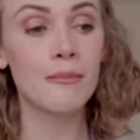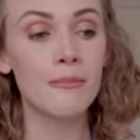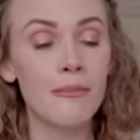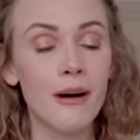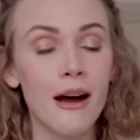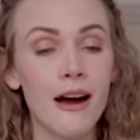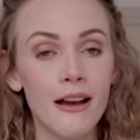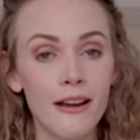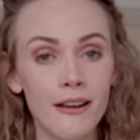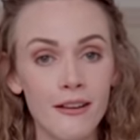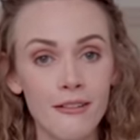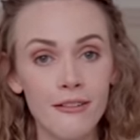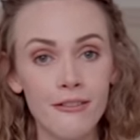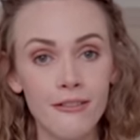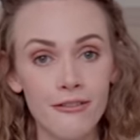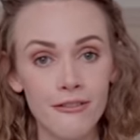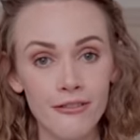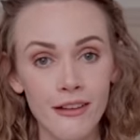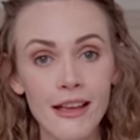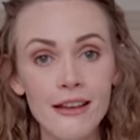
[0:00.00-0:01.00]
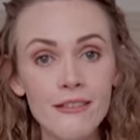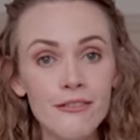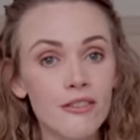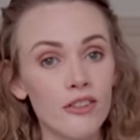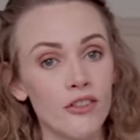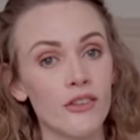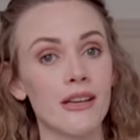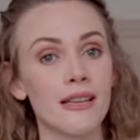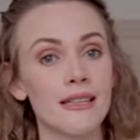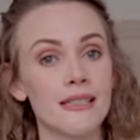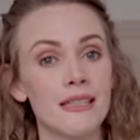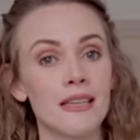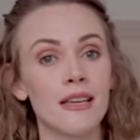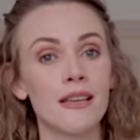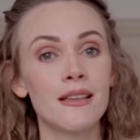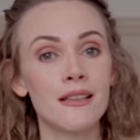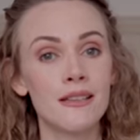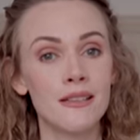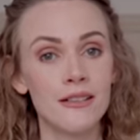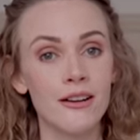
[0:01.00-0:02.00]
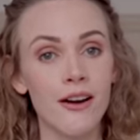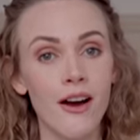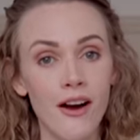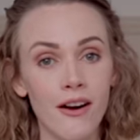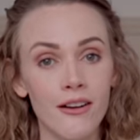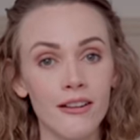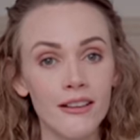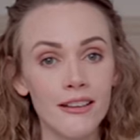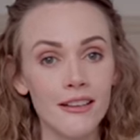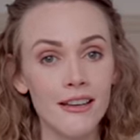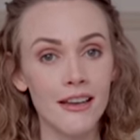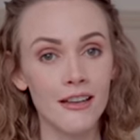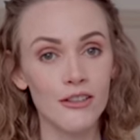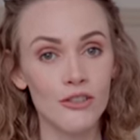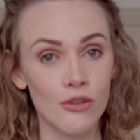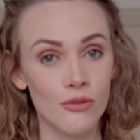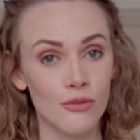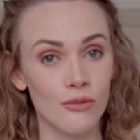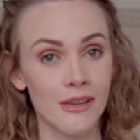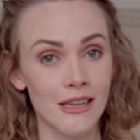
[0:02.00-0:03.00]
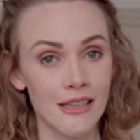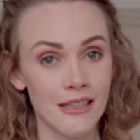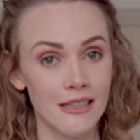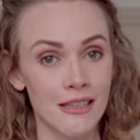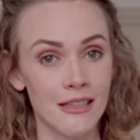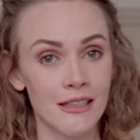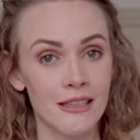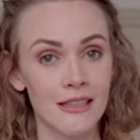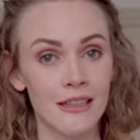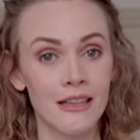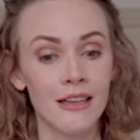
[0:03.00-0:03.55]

My favorite holiday treat